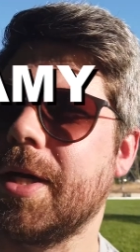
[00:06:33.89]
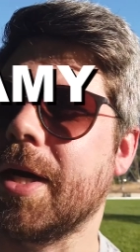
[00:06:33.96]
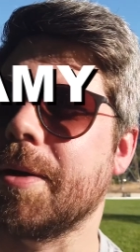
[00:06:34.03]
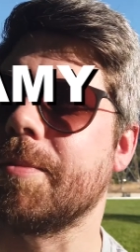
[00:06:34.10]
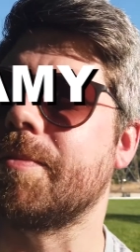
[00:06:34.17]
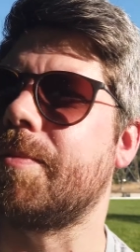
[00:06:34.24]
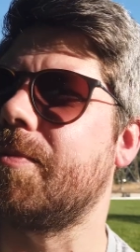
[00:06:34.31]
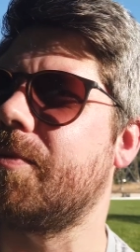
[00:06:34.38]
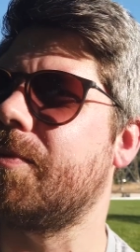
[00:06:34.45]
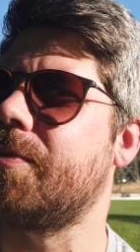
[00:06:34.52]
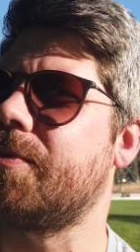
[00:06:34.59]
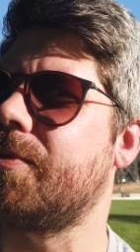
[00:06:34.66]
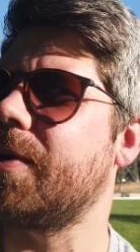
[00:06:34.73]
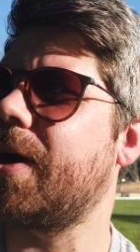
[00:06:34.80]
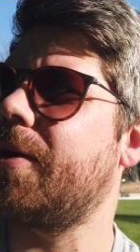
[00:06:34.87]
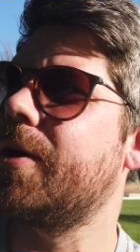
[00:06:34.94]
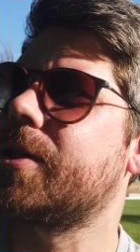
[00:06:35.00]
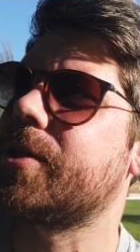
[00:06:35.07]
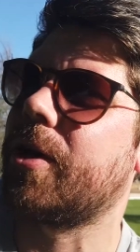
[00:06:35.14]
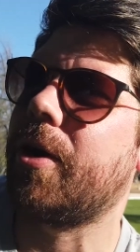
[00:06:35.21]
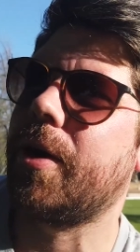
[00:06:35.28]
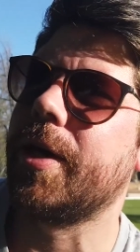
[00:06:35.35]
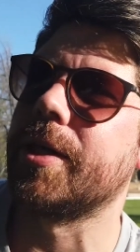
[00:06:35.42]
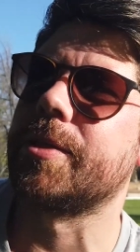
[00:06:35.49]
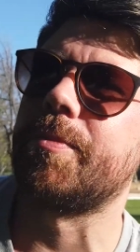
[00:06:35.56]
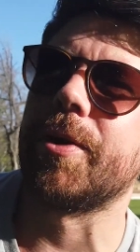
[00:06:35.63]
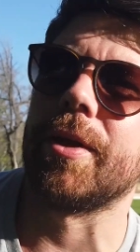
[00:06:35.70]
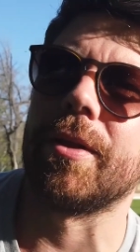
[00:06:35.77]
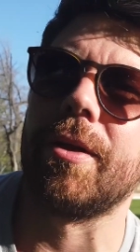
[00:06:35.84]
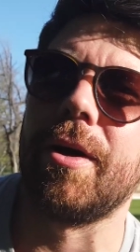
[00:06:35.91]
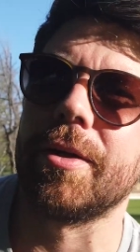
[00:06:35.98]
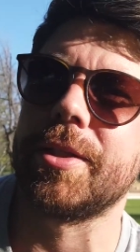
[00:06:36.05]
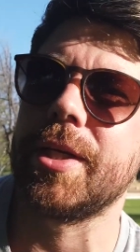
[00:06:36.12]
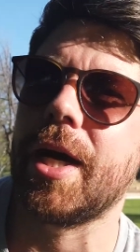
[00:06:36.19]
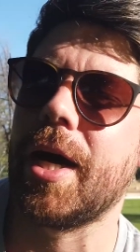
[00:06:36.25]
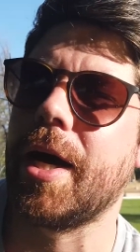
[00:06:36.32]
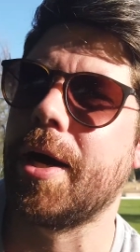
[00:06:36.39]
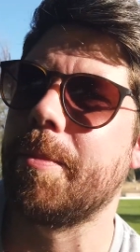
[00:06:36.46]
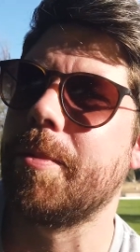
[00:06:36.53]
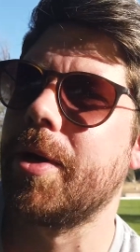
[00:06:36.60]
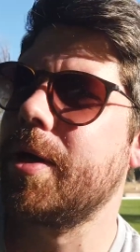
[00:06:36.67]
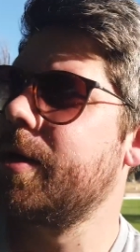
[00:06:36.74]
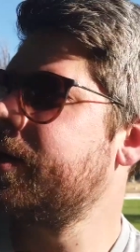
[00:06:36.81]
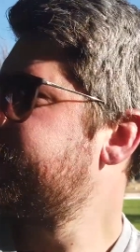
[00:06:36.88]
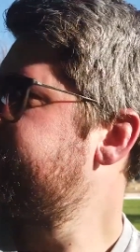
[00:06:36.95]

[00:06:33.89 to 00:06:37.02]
I'm very sorry, it's been a long time.